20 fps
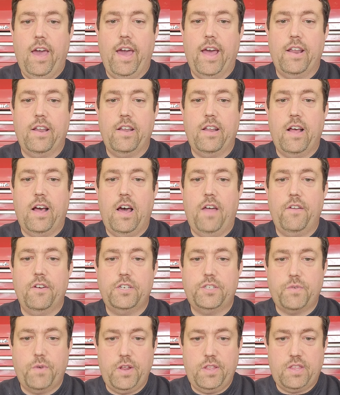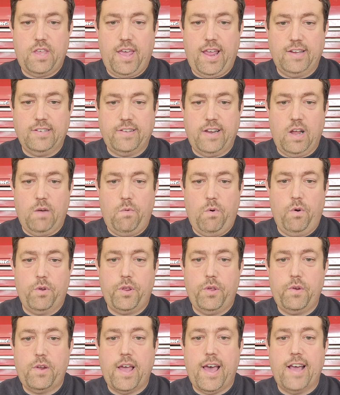And uh, there's three things that I
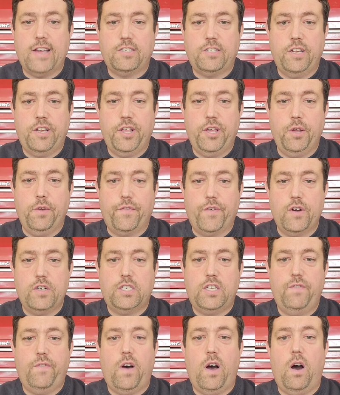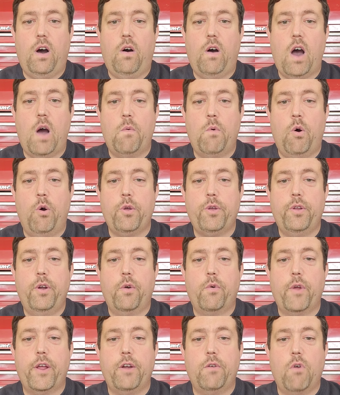want you guys to do. First of all, I want you
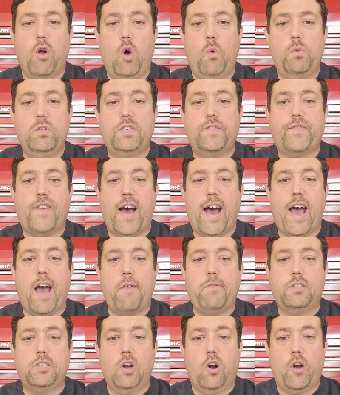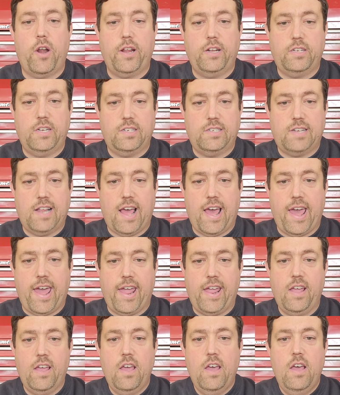to read Romans 5 starting
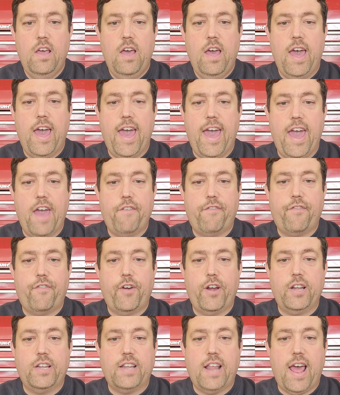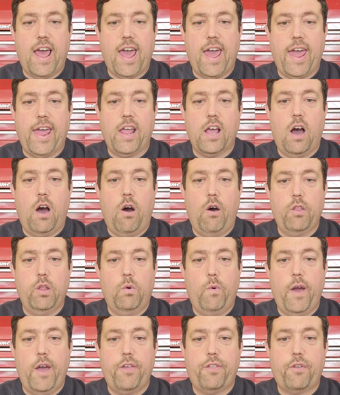today, every day, all
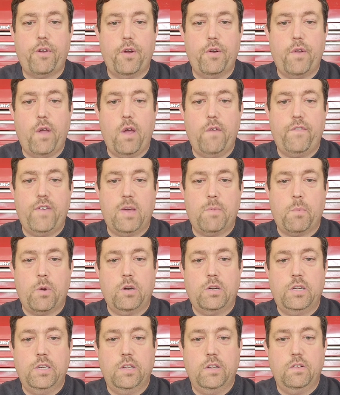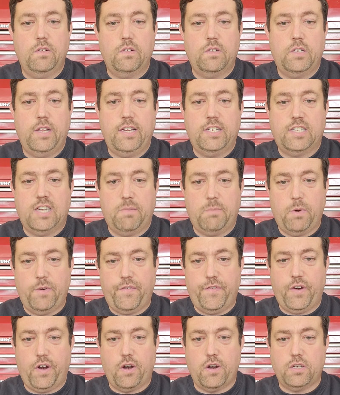the way through November till December
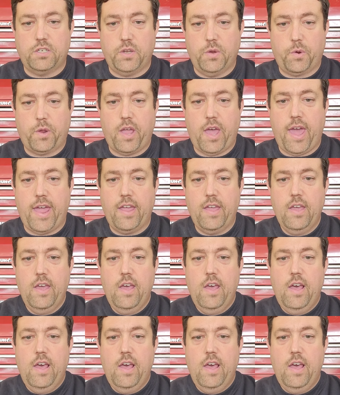1st, okay?